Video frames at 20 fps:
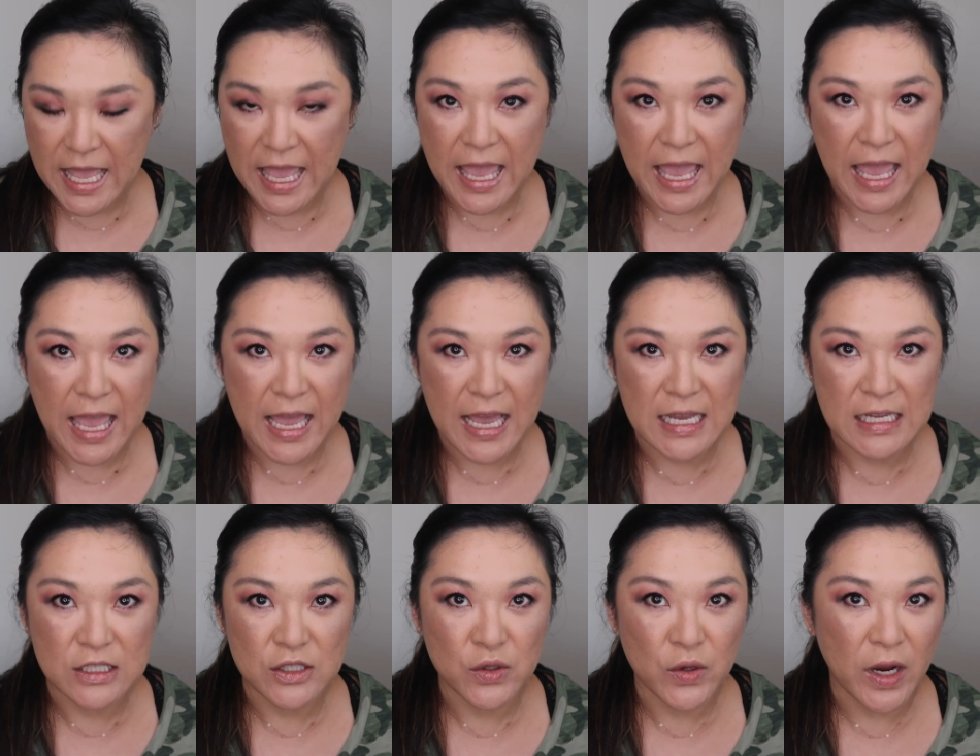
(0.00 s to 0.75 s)

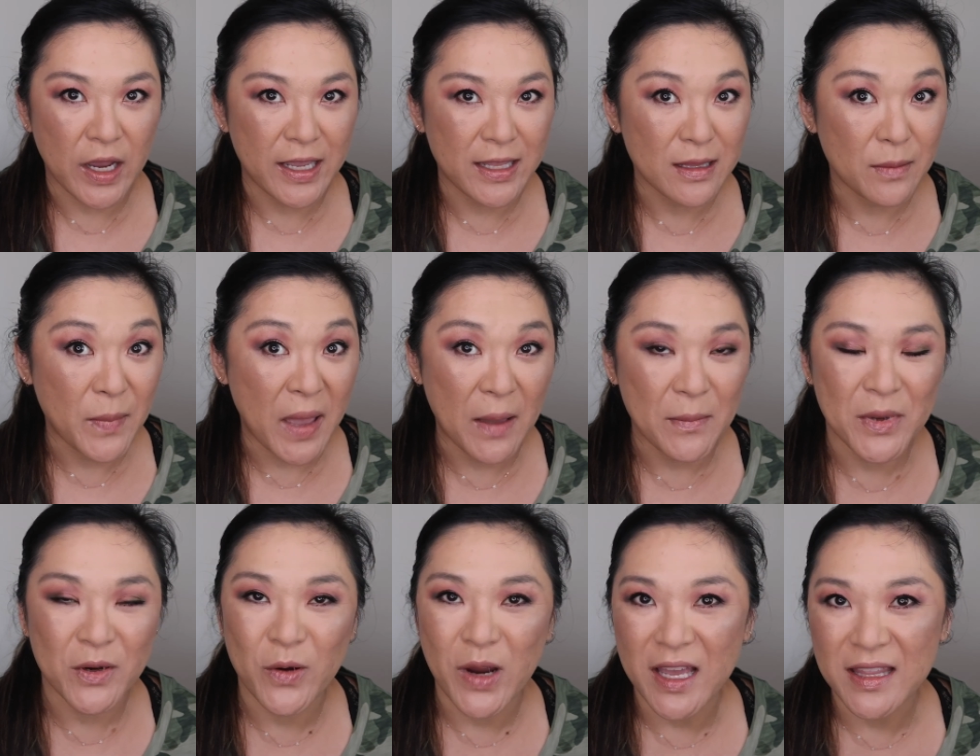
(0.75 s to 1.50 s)
and trying the Pat
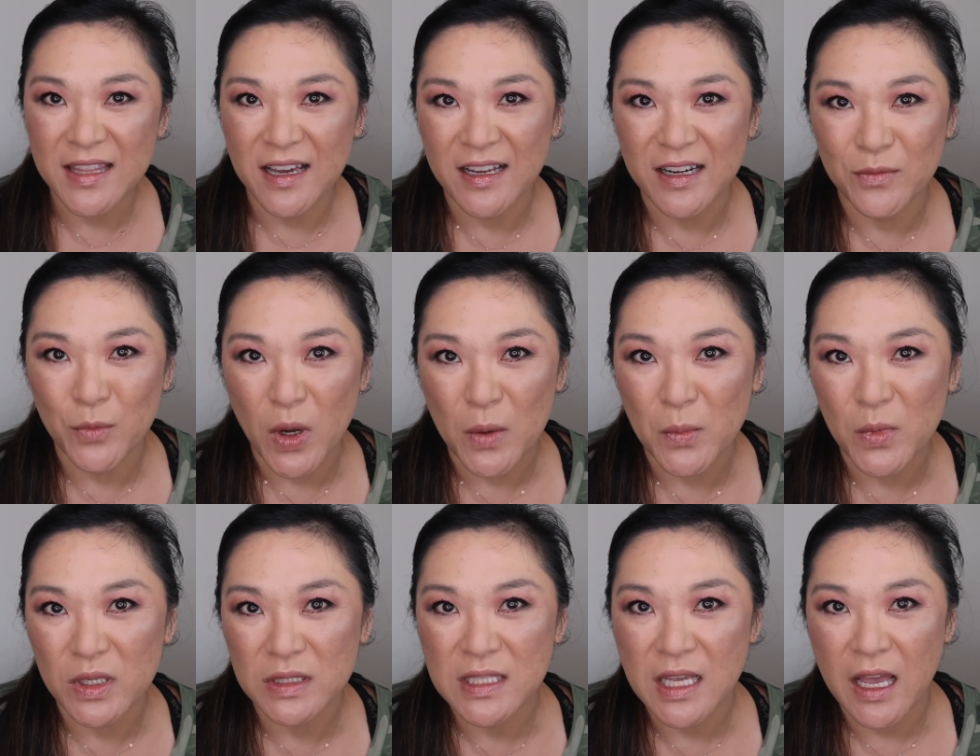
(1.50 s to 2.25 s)
McGrath on one
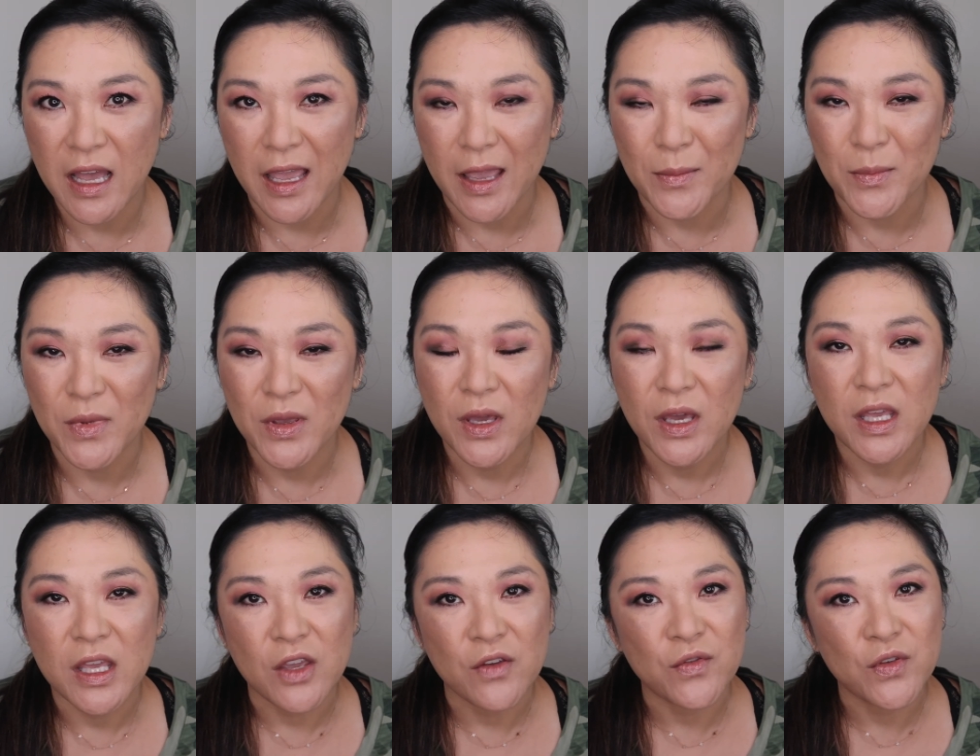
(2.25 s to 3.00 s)
more time.
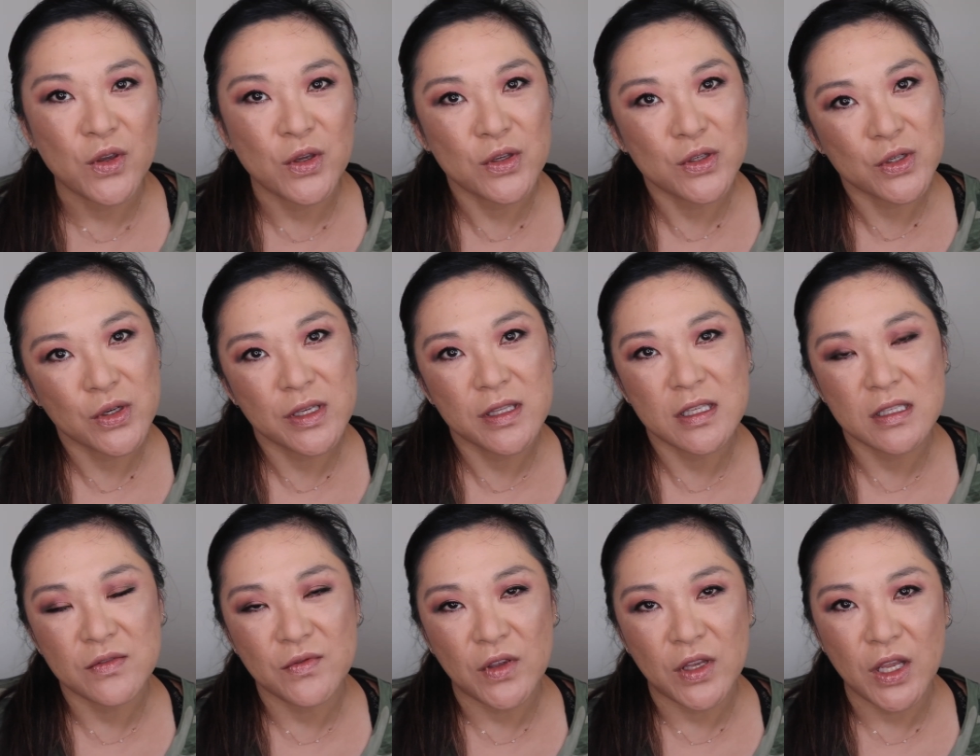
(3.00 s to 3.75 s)
If you enjoyed
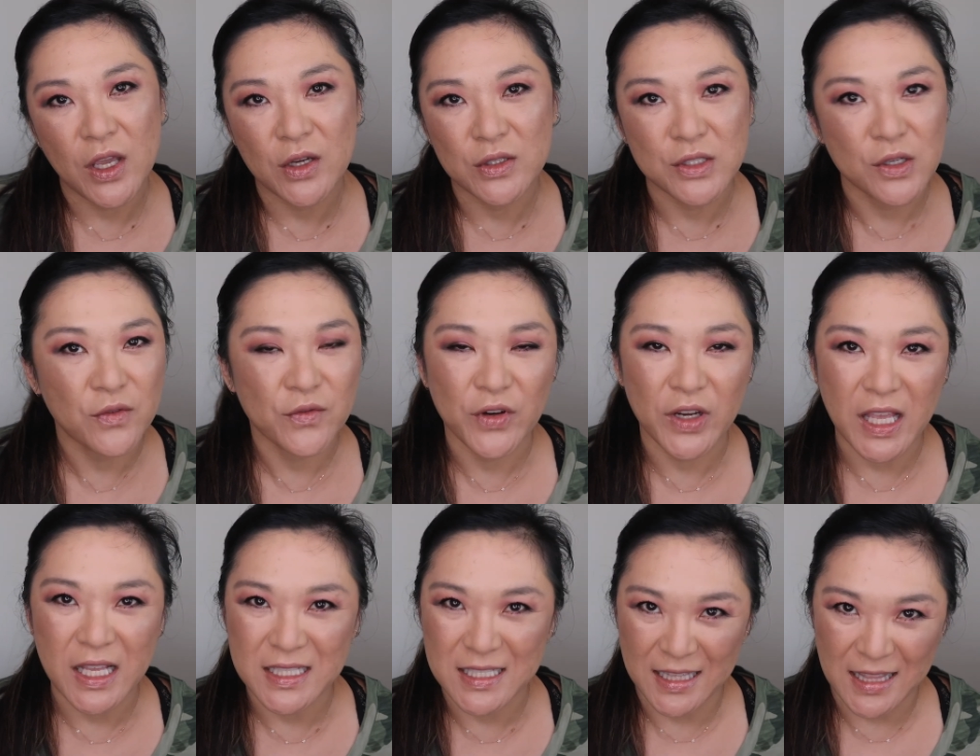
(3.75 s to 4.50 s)
this video, don't
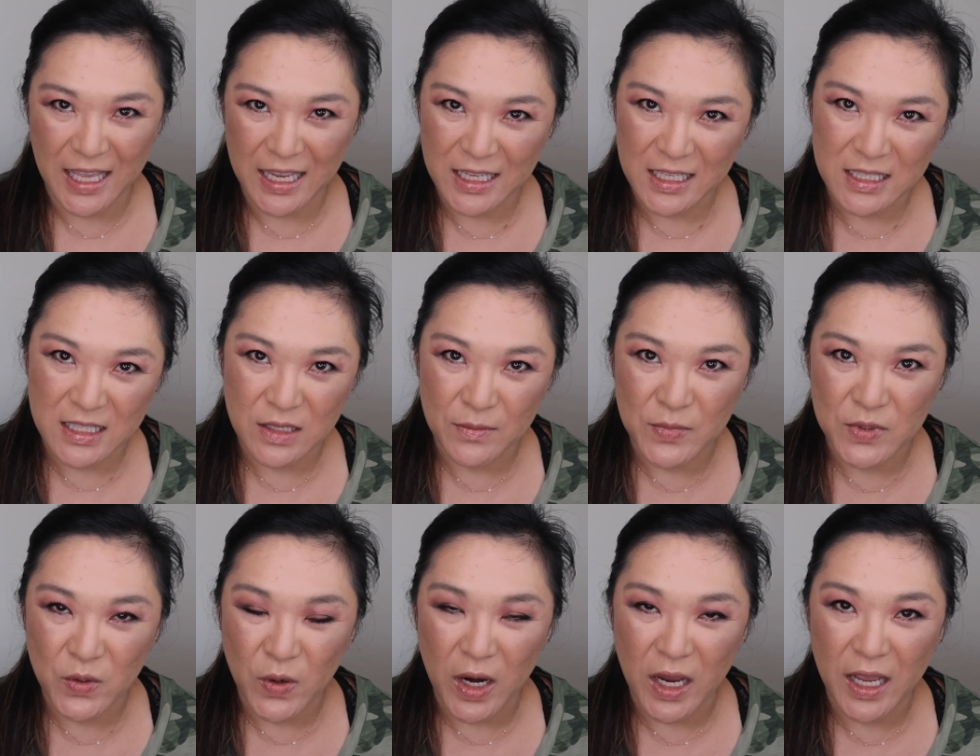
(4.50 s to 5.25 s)
forget to like and
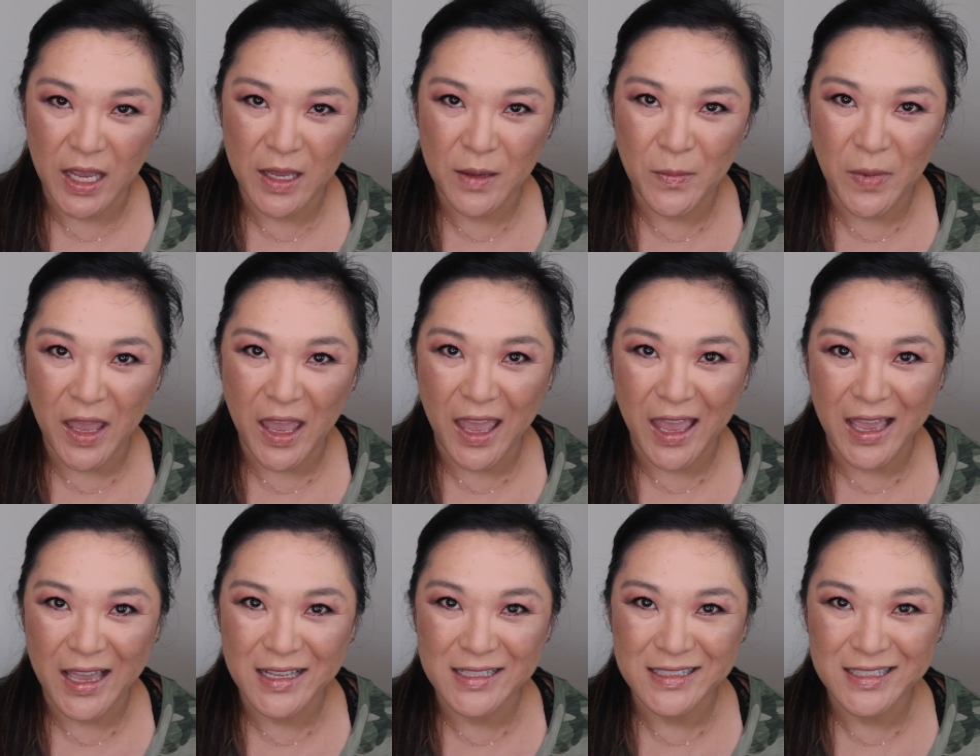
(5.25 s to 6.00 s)
subscribe,
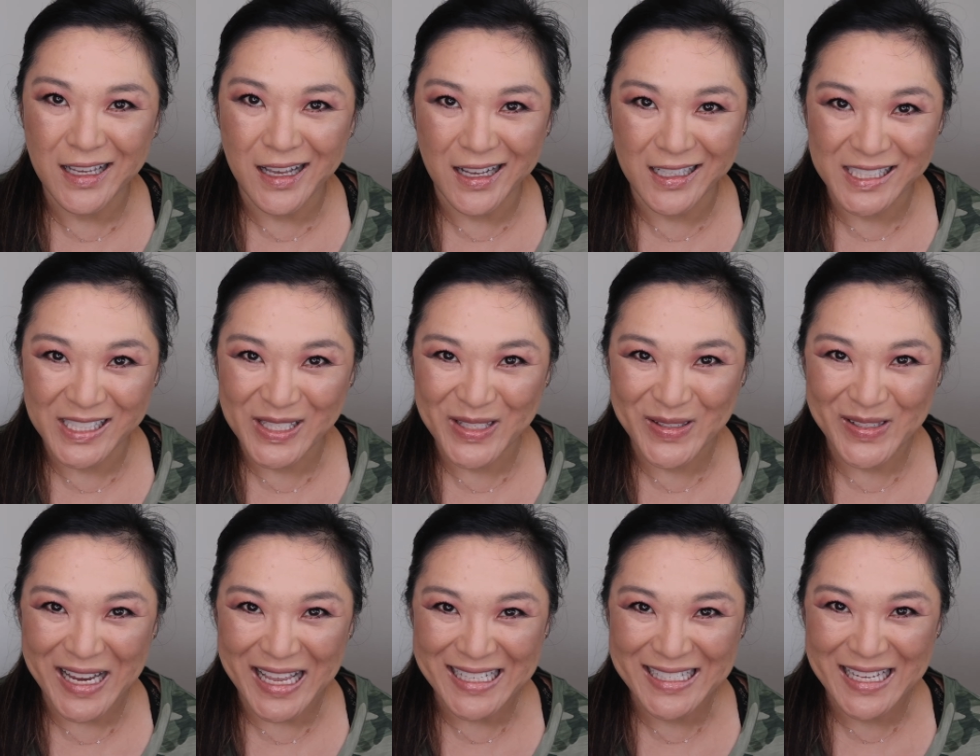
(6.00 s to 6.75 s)
and I'll see
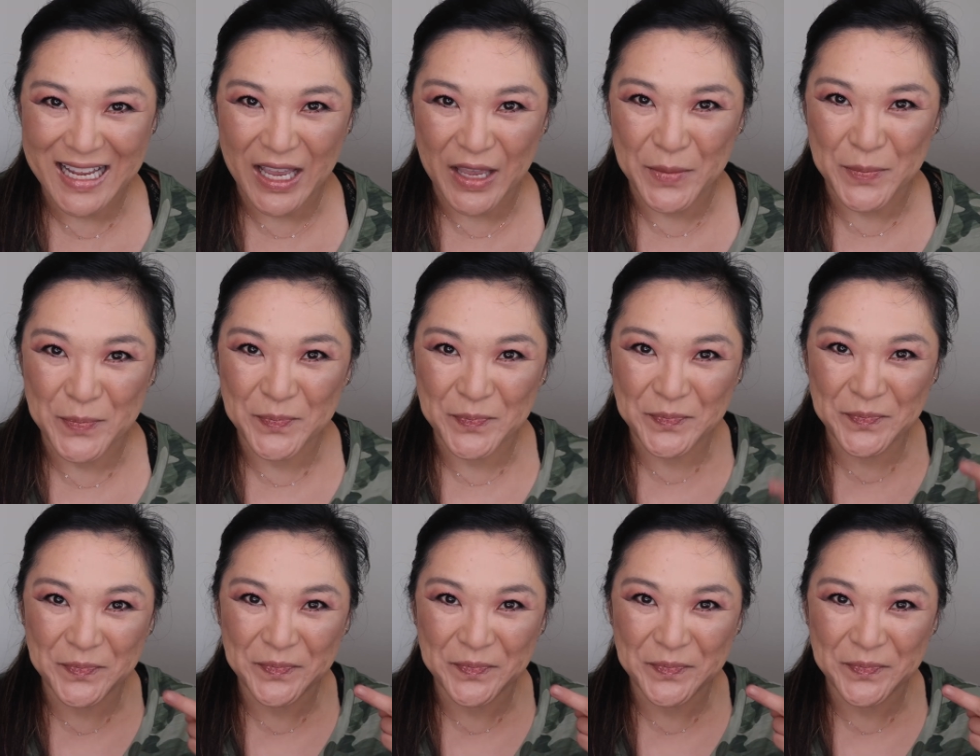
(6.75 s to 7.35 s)
you next time.